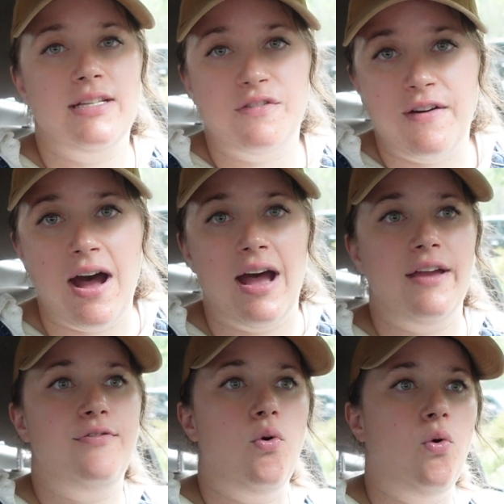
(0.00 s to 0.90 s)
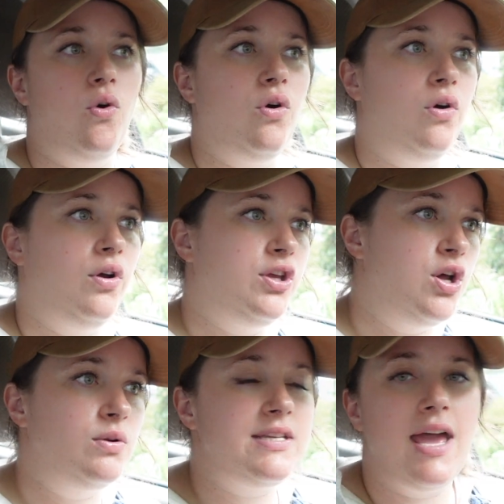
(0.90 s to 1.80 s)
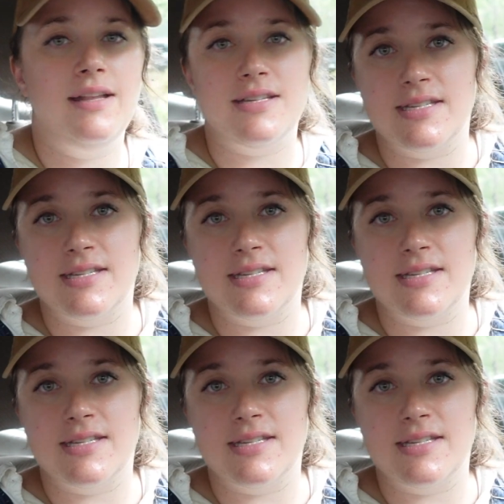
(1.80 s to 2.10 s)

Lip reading: to 5 or, 10 to